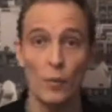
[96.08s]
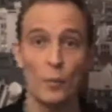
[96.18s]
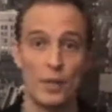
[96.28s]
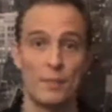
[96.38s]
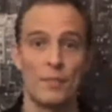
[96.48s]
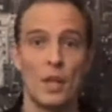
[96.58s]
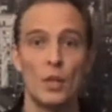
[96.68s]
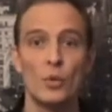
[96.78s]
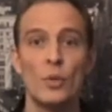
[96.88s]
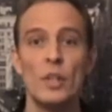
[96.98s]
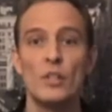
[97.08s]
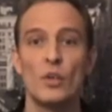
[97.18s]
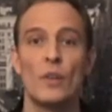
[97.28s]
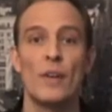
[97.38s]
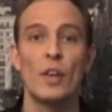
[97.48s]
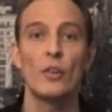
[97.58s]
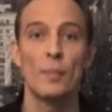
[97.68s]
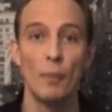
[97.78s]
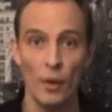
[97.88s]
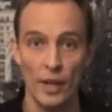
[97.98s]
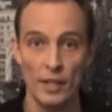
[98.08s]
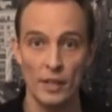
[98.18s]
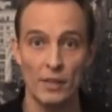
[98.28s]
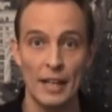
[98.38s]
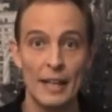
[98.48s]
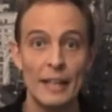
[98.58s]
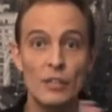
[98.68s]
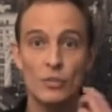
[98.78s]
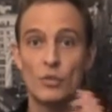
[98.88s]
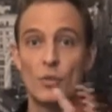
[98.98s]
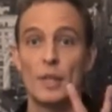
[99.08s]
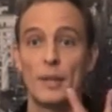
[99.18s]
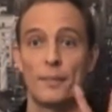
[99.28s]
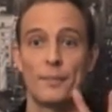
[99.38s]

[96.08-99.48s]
love with. You need to evaluate more ideas, at least 3.